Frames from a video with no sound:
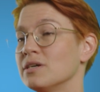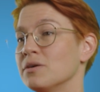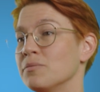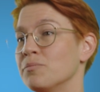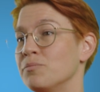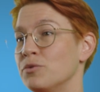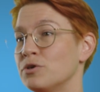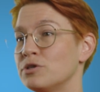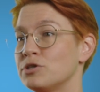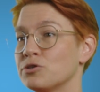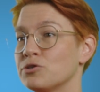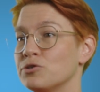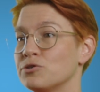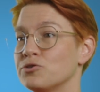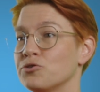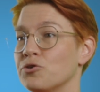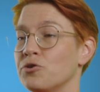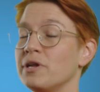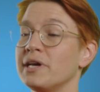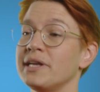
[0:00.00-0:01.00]
merger
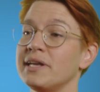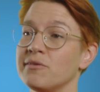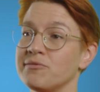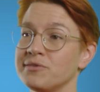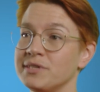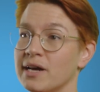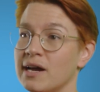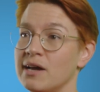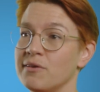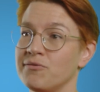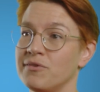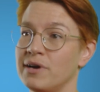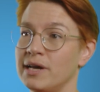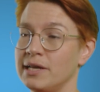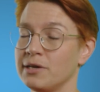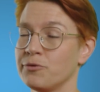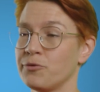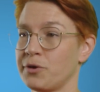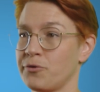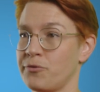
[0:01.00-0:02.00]
control and FDI
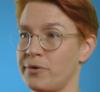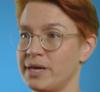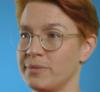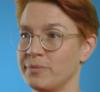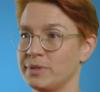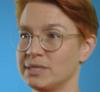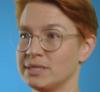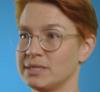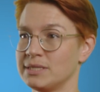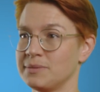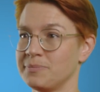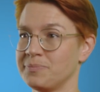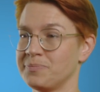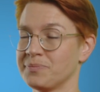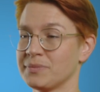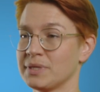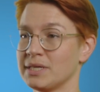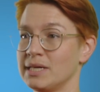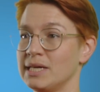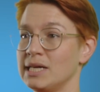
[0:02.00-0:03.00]
filing requirements.
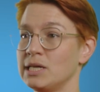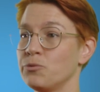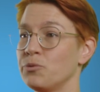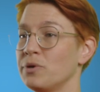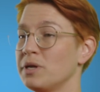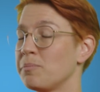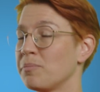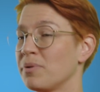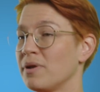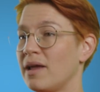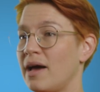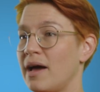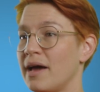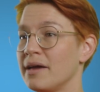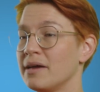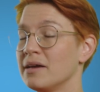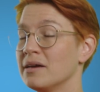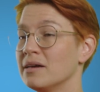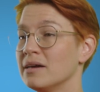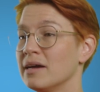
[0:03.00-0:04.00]
It will
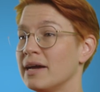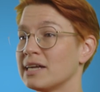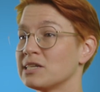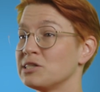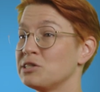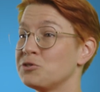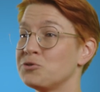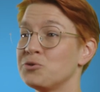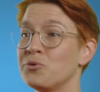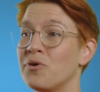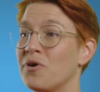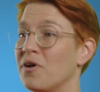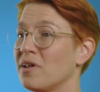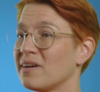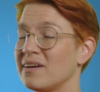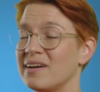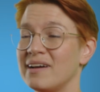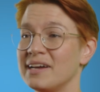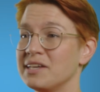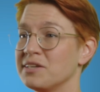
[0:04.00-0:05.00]
apply actually to all
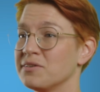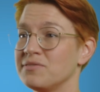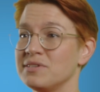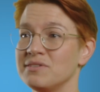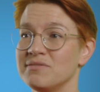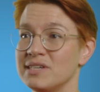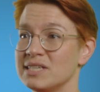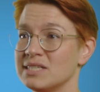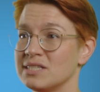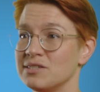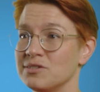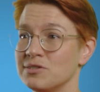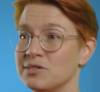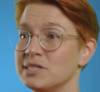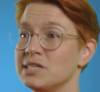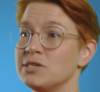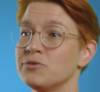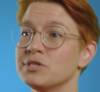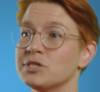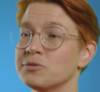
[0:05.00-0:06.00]
kind of investors,
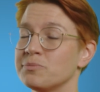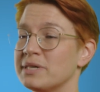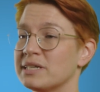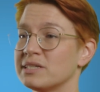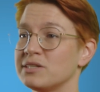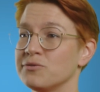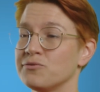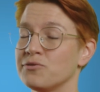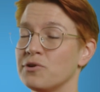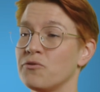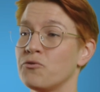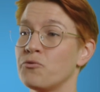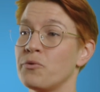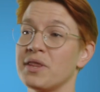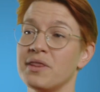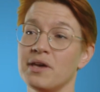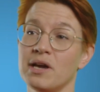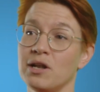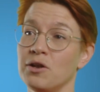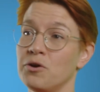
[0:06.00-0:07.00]
irrespective of where
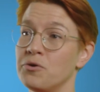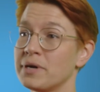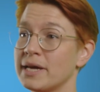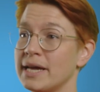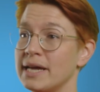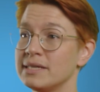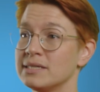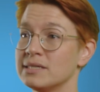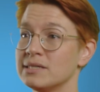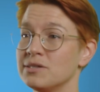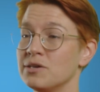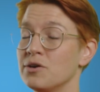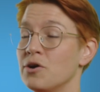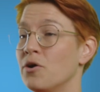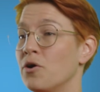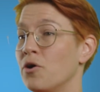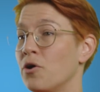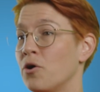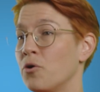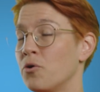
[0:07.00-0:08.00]
they are located
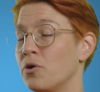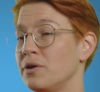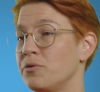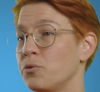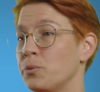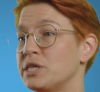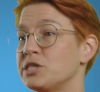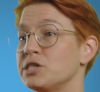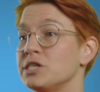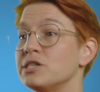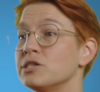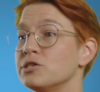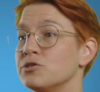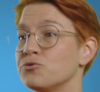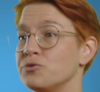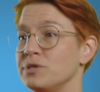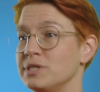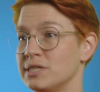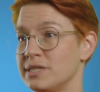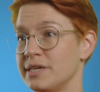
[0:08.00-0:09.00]
or in which
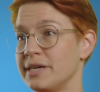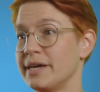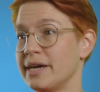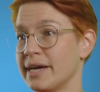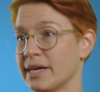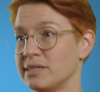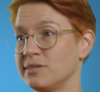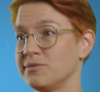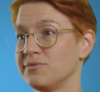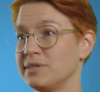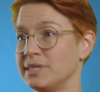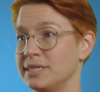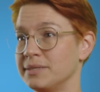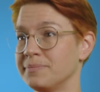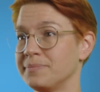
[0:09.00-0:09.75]
industries they are active in.